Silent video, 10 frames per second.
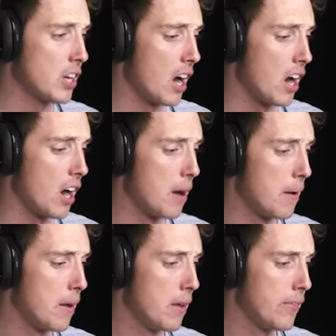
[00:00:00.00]
is uh,
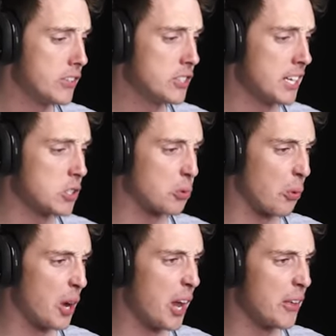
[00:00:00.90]
this thing is
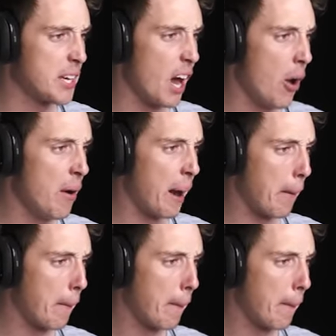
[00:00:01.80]
really going.